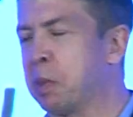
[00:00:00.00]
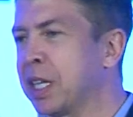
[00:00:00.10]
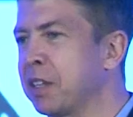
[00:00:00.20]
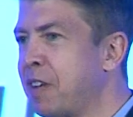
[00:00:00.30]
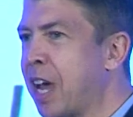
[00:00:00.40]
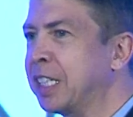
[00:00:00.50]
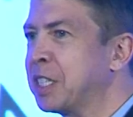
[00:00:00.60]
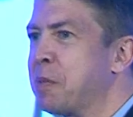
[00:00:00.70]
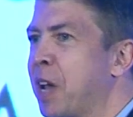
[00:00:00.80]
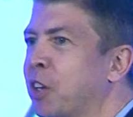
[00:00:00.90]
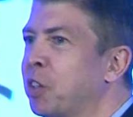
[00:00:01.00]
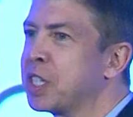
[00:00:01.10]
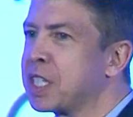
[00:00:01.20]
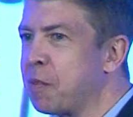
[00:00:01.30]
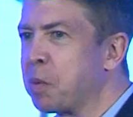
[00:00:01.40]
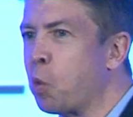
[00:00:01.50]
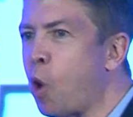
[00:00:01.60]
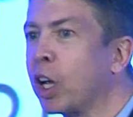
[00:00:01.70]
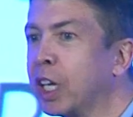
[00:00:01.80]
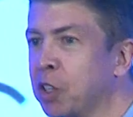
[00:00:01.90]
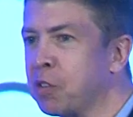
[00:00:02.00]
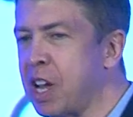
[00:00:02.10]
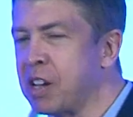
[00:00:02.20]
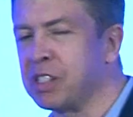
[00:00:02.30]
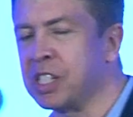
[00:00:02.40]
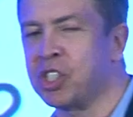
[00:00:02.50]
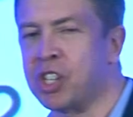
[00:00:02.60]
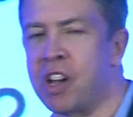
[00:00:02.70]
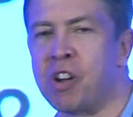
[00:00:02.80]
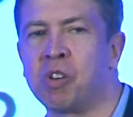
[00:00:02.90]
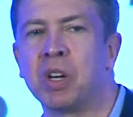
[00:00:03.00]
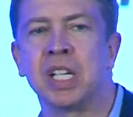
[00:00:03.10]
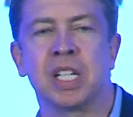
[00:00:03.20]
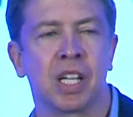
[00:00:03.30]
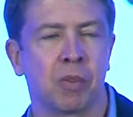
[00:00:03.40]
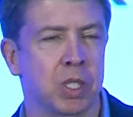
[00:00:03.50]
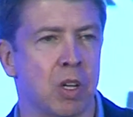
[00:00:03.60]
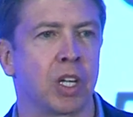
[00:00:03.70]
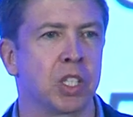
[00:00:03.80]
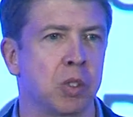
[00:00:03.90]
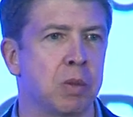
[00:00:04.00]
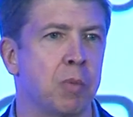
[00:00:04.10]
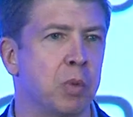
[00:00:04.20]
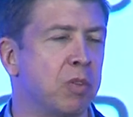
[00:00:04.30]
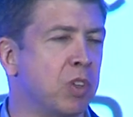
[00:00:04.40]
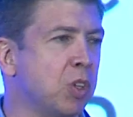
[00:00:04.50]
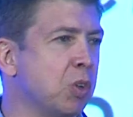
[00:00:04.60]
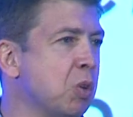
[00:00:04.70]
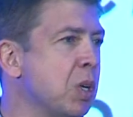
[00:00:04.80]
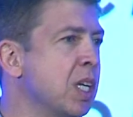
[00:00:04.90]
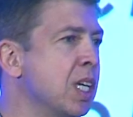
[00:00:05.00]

But the fact of the matter is I've been walking around the show, I've been talking to a number of you,